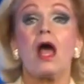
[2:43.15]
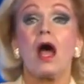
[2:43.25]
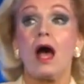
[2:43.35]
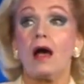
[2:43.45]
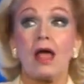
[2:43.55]

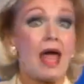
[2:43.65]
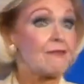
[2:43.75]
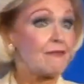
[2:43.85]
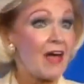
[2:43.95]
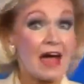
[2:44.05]
uh, and
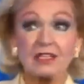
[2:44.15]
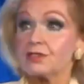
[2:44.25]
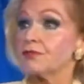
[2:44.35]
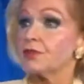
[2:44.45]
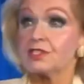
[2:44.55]
facts
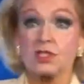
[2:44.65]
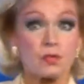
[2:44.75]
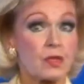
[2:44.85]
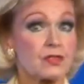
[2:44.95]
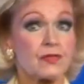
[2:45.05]
versus
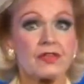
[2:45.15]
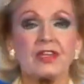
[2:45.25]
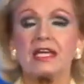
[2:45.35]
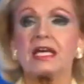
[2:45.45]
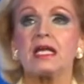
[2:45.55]
wishful
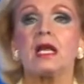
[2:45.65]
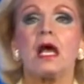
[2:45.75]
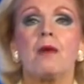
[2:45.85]
thinking,